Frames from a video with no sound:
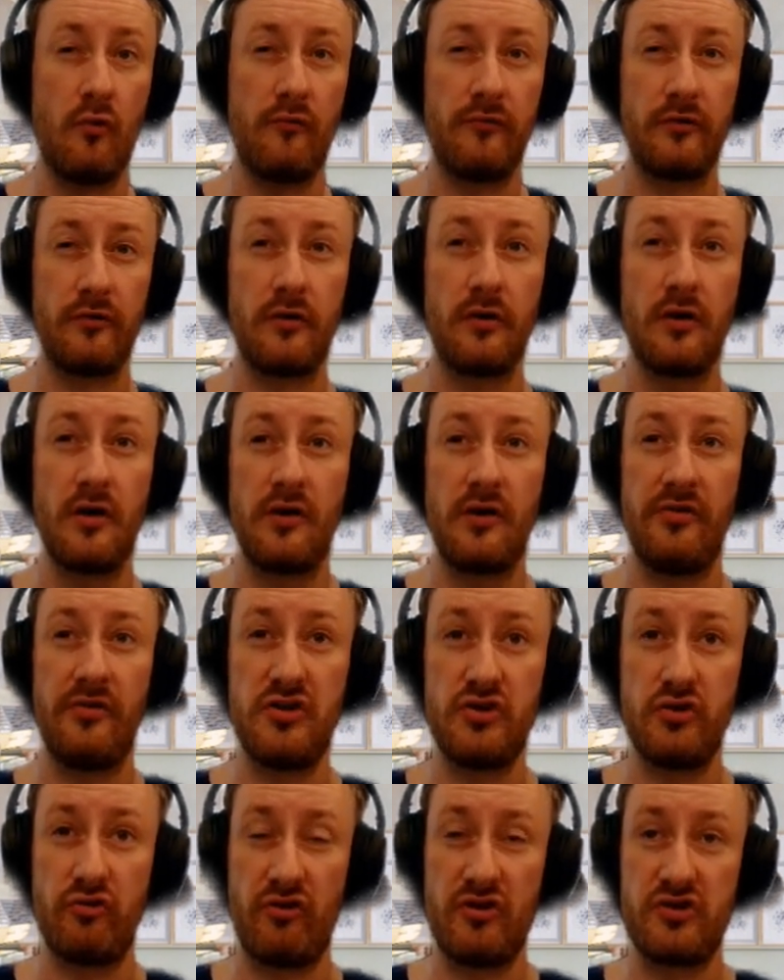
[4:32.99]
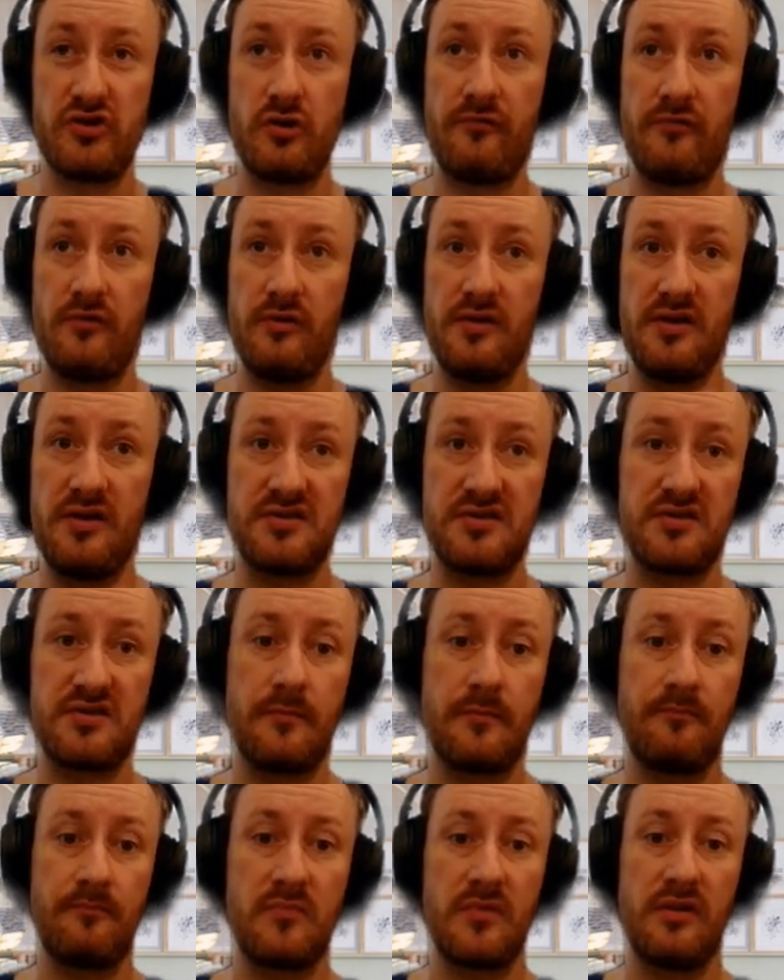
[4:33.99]
over the duration of the
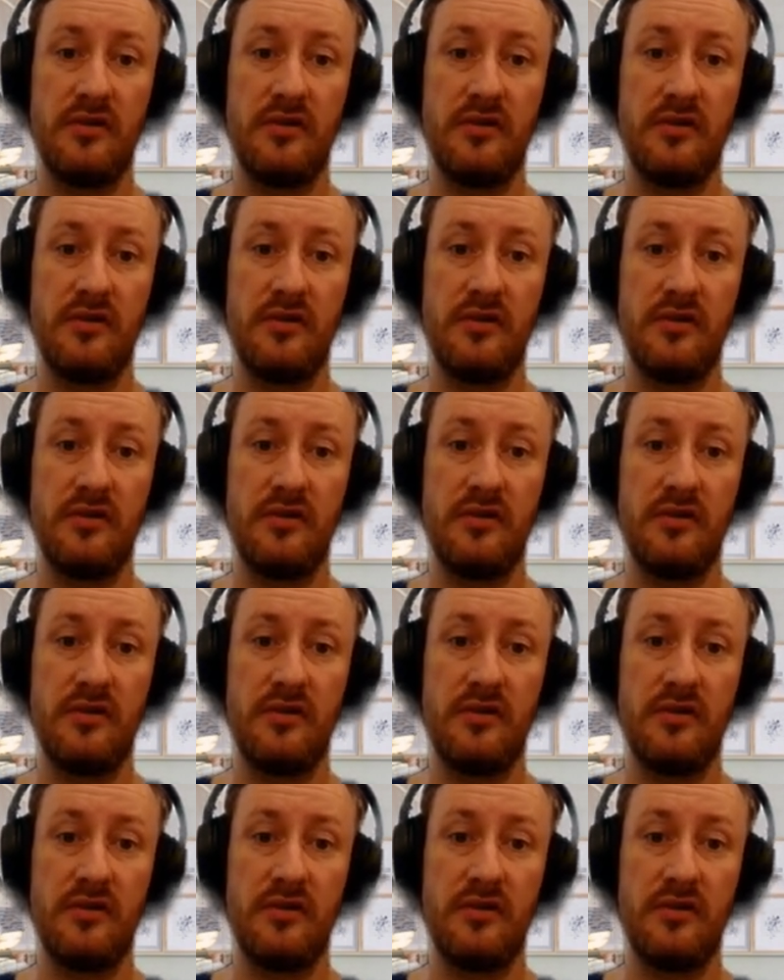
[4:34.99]
lease.